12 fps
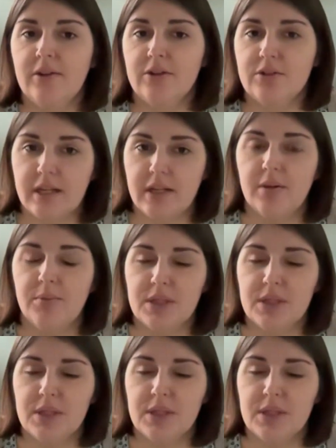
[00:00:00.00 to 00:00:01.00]
their data,
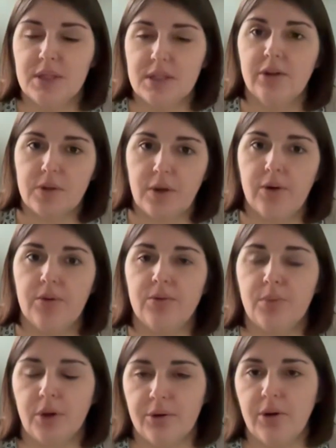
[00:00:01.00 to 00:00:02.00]
materials,
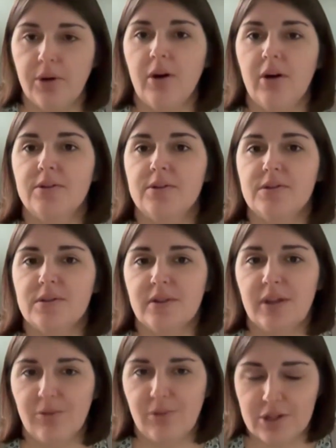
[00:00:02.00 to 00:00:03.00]
code, protocols,